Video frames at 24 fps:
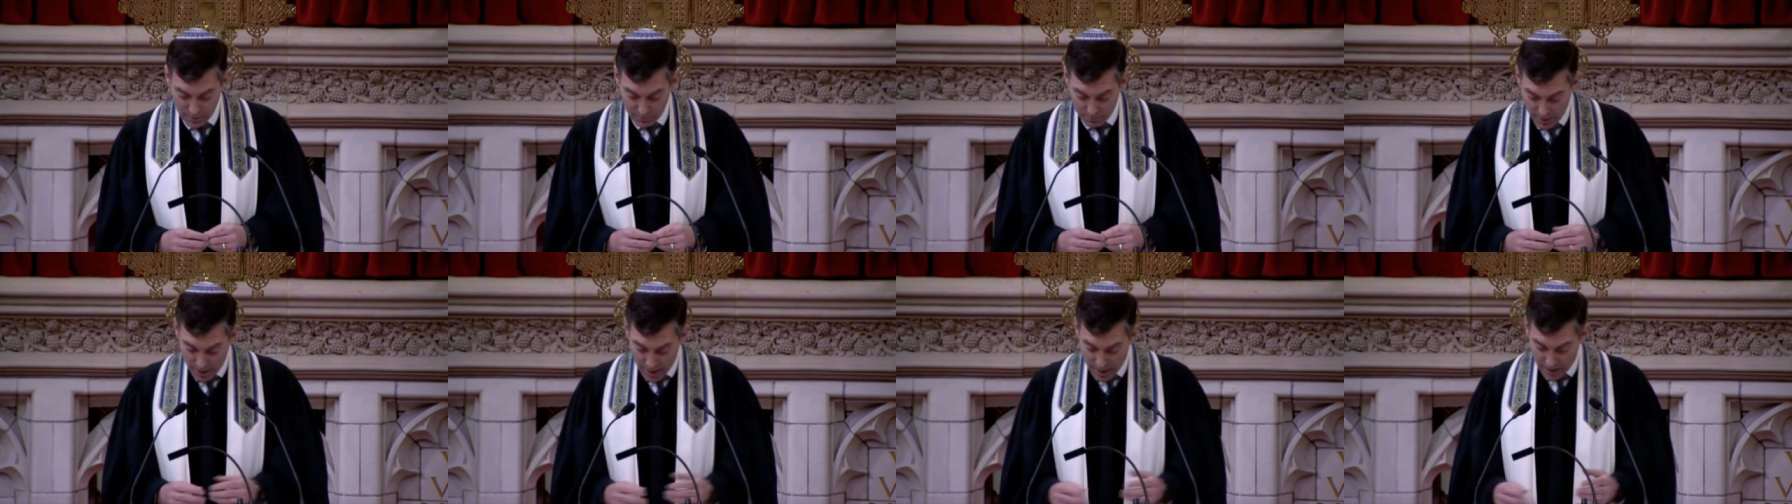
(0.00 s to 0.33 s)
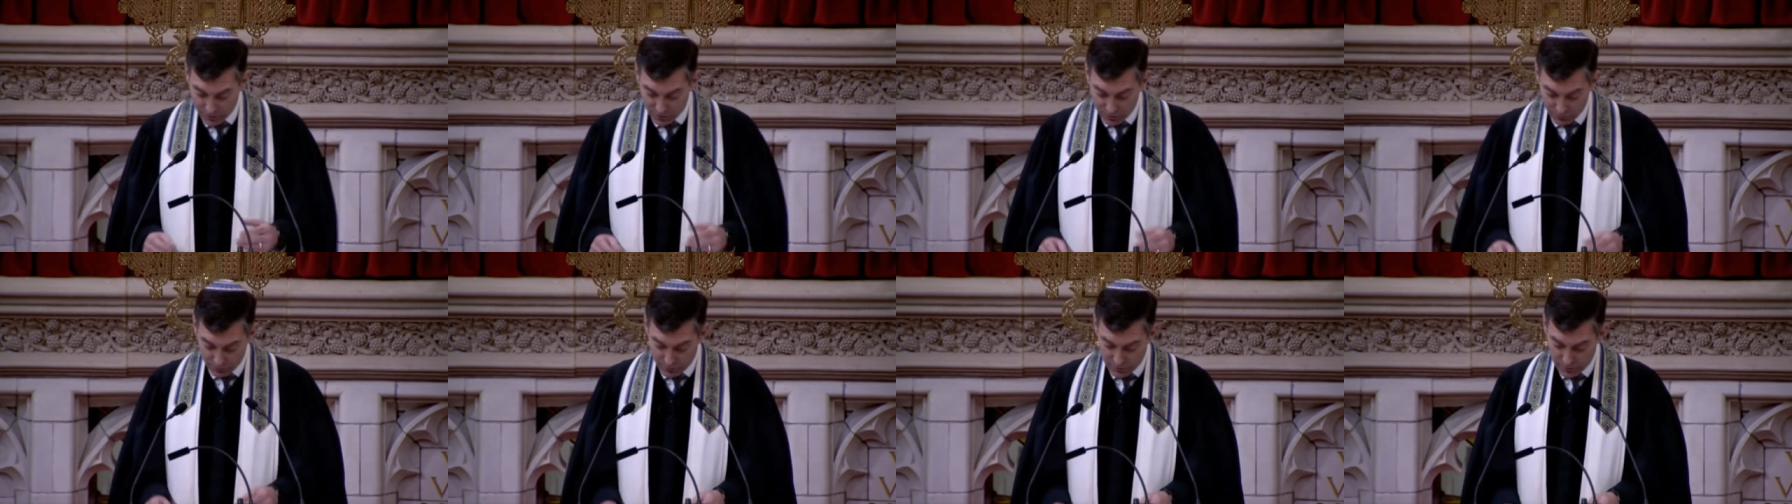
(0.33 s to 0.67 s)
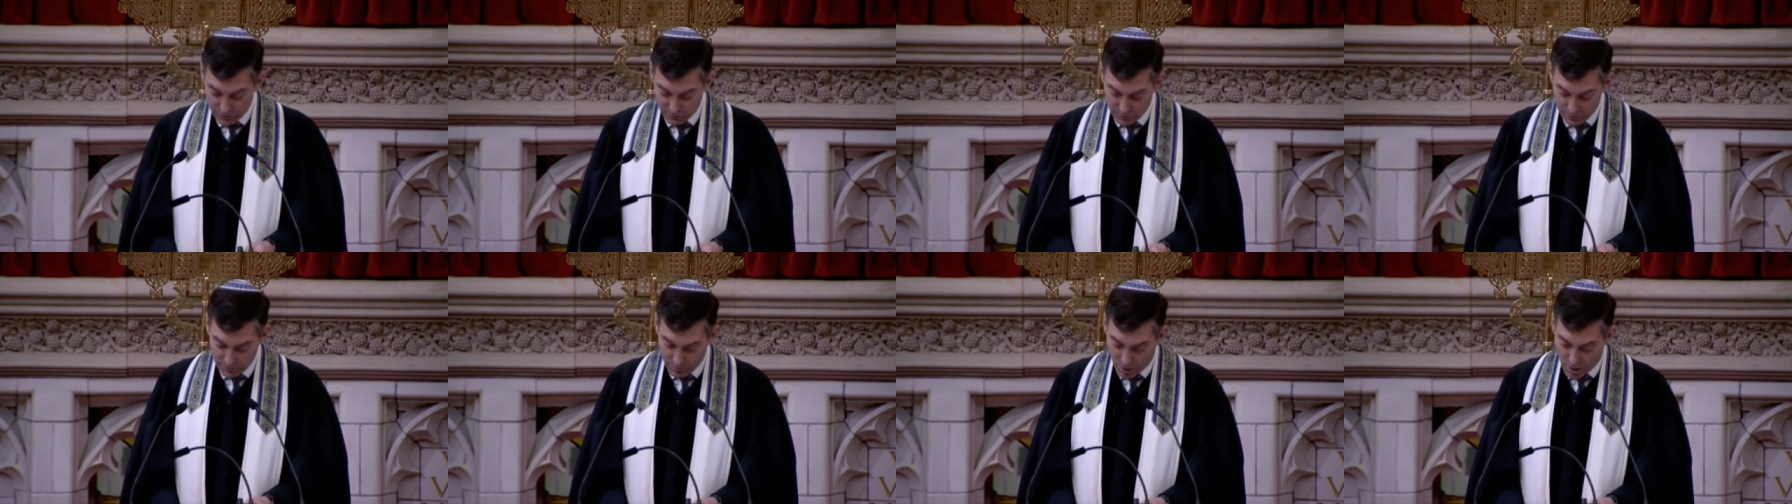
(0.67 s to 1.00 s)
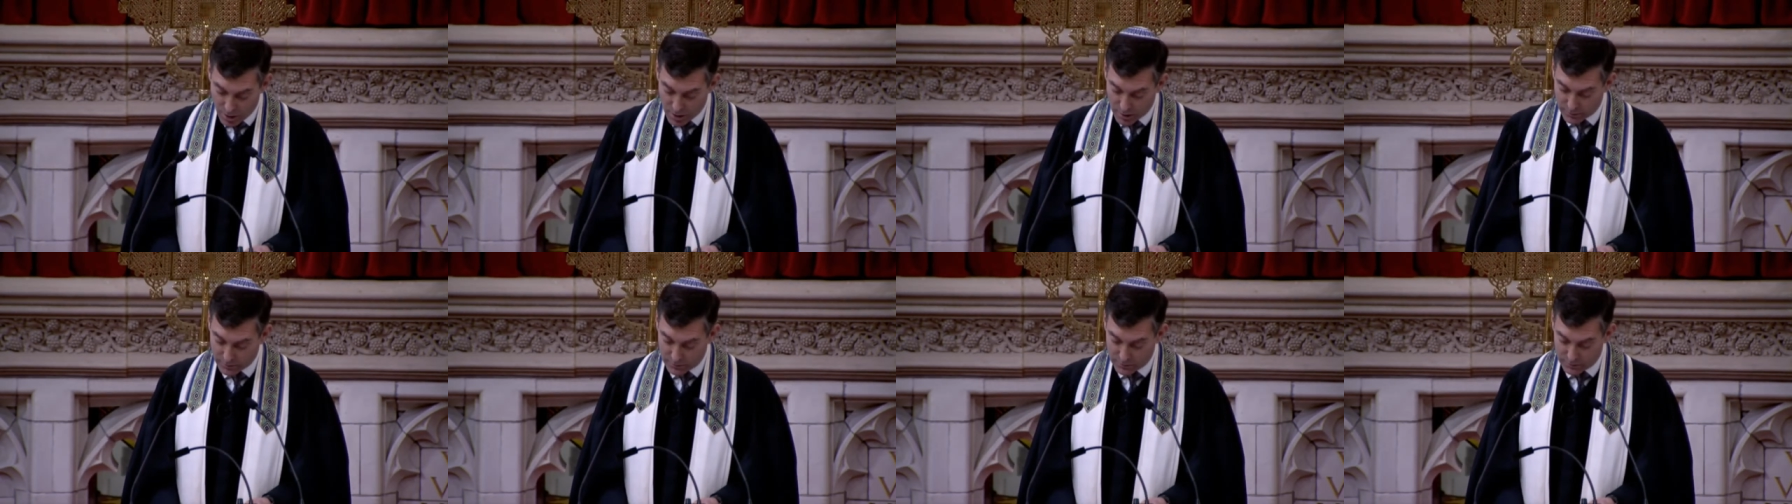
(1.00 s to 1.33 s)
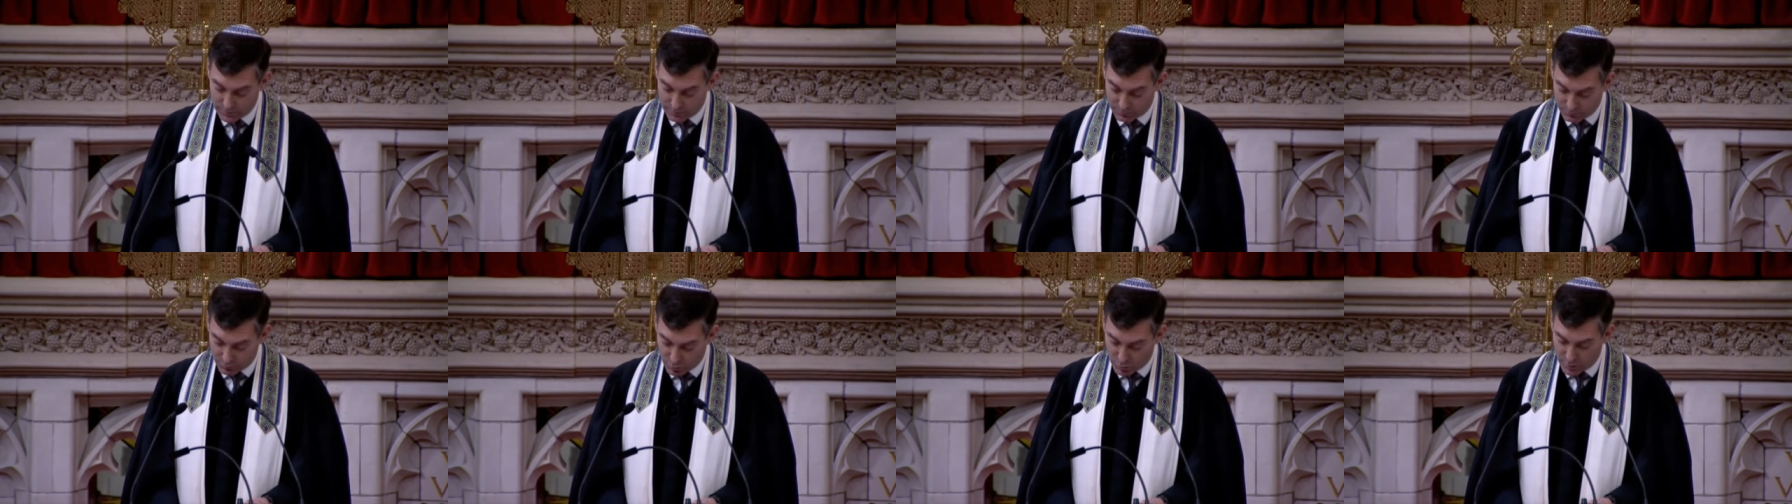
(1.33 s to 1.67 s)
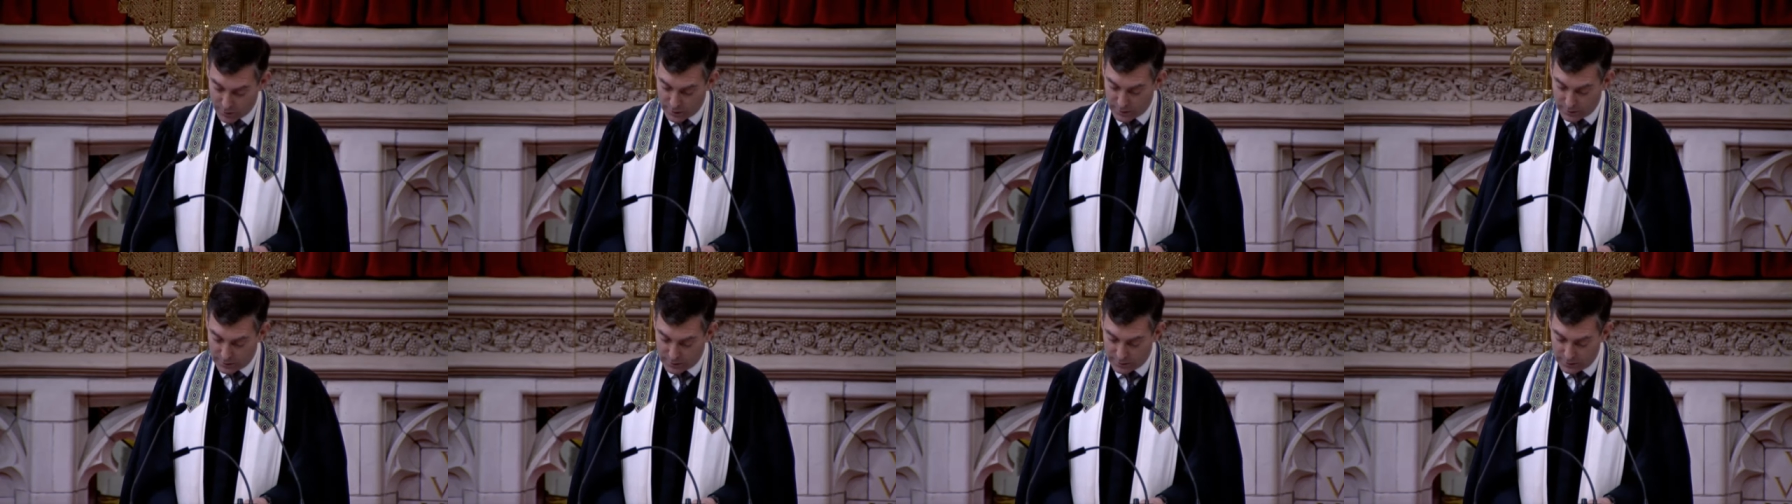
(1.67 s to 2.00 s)
Bathory remarked
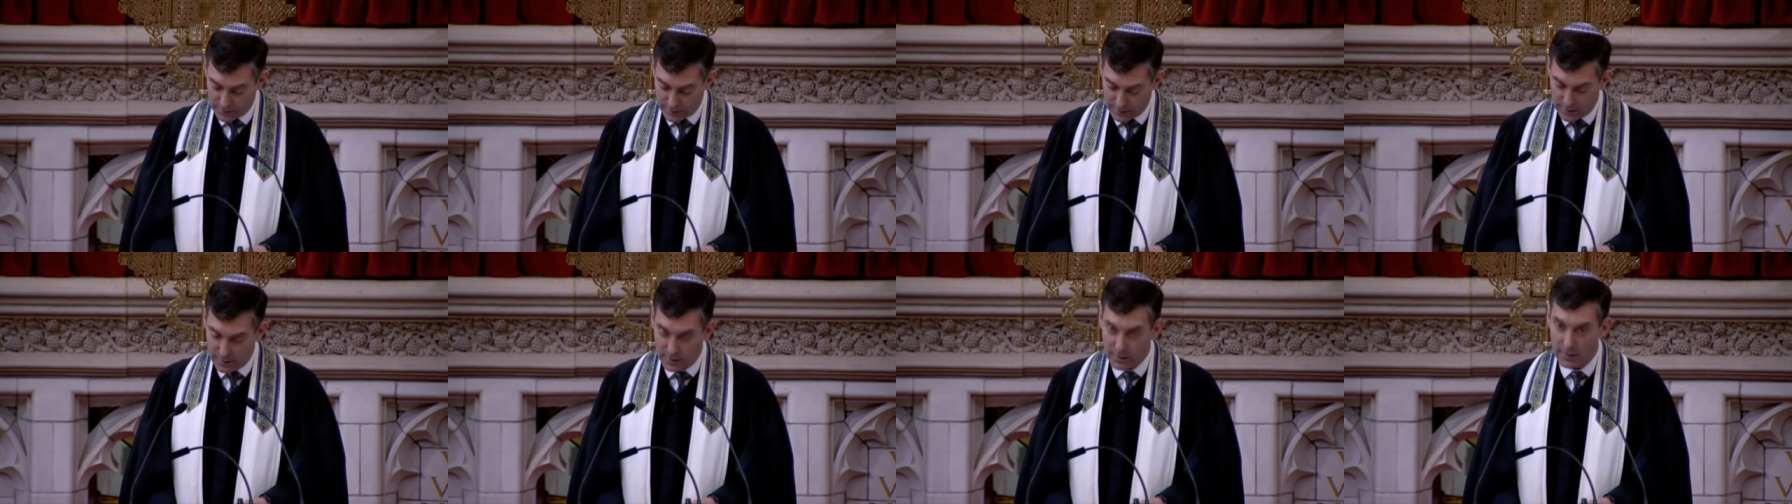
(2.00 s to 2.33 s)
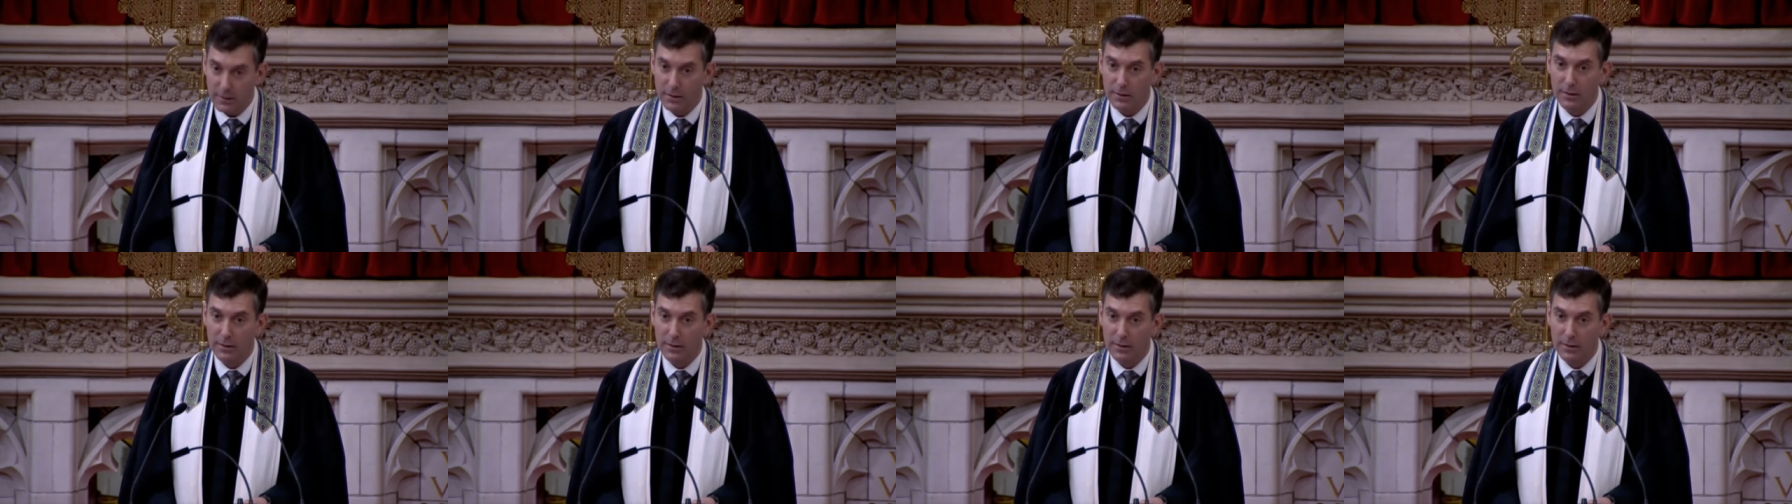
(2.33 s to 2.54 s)
pointedly,